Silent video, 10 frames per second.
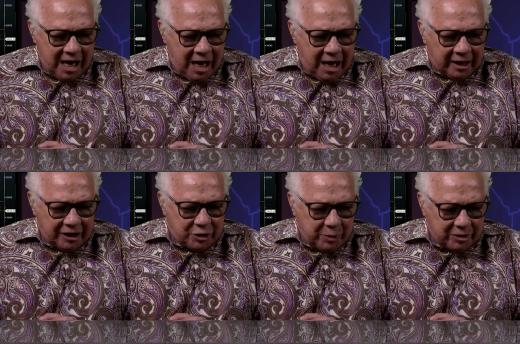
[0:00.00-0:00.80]

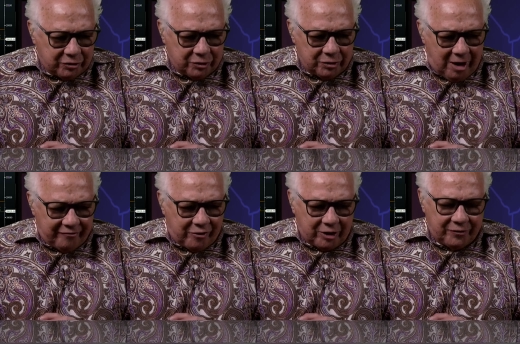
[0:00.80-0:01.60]
Light sweet crude off
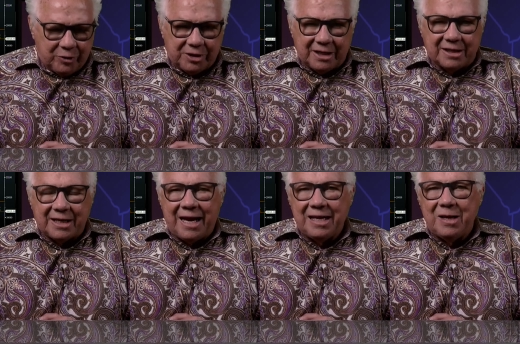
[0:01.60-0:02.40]
44 cents,
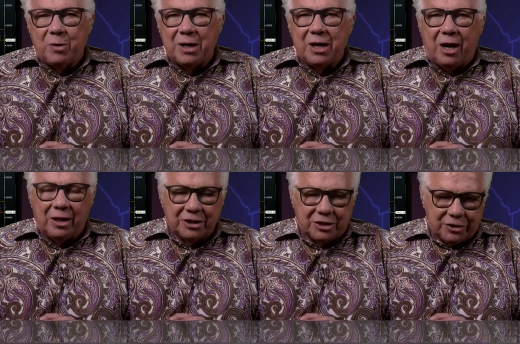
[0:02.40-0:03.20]

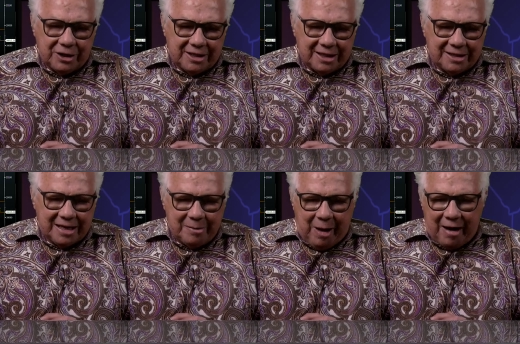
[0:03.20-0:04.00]
$81.30
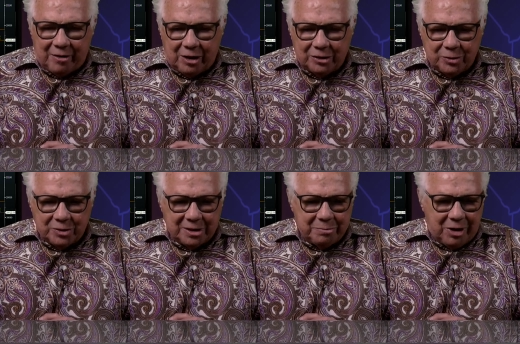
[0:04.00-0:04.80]
a barrel.
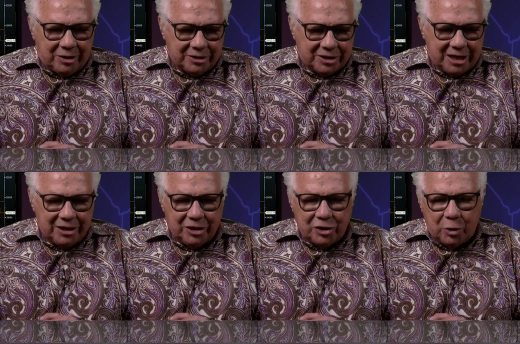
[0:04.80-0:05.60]
Notes and bonds. 10
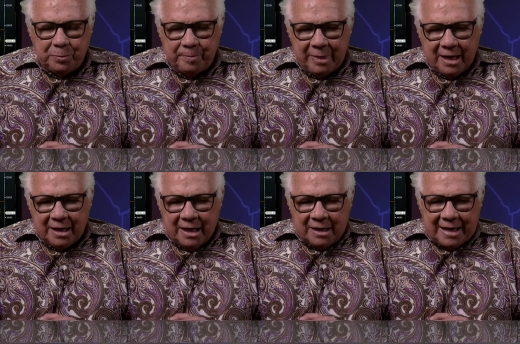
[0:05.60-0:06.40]
year note,
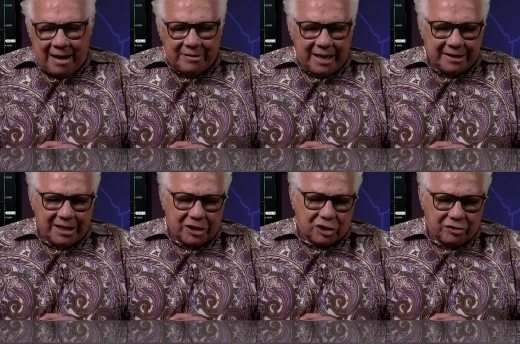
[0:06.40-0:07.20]
down nine
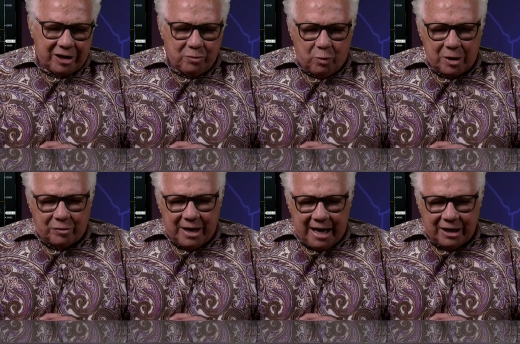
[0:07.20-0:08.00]
ticks, trading
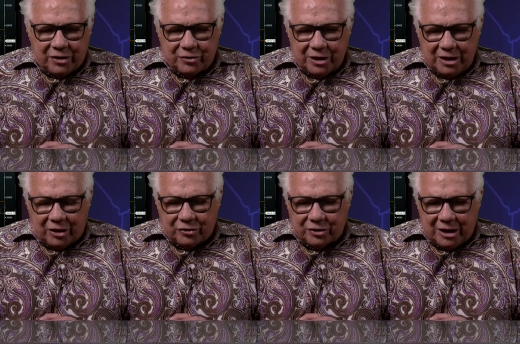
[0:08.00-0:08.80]
109.30. The
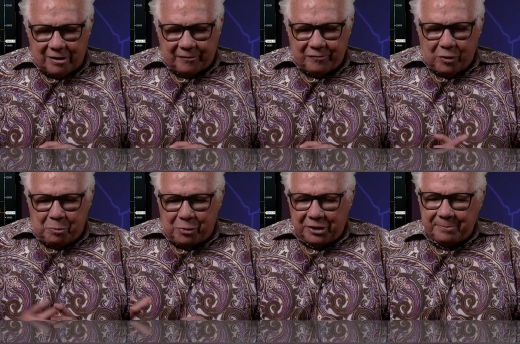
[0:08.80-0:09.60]
30 up full
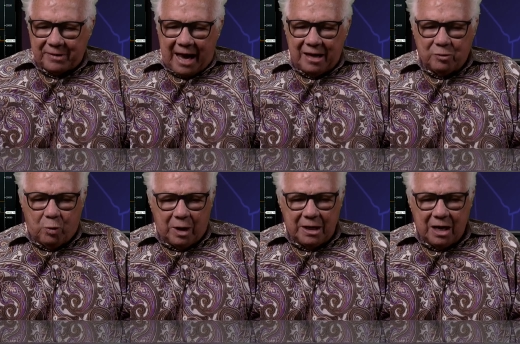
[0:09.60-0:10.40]
point at
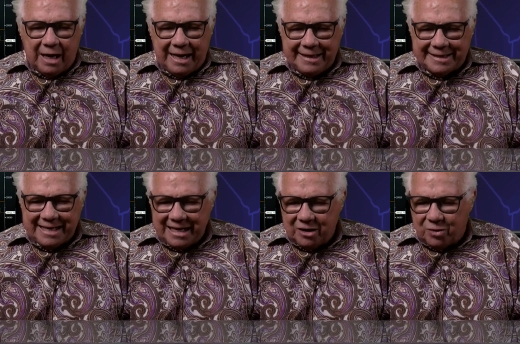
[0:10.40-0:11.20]

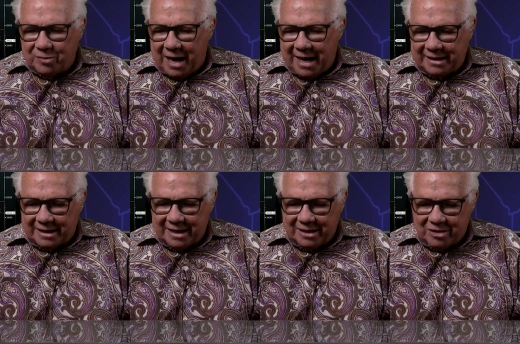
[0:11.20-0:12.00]
118.09 in
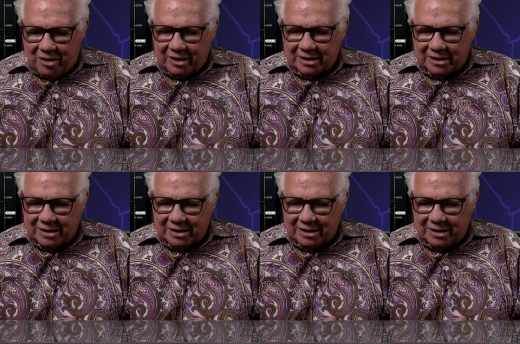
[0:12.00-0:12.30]
King Dollar.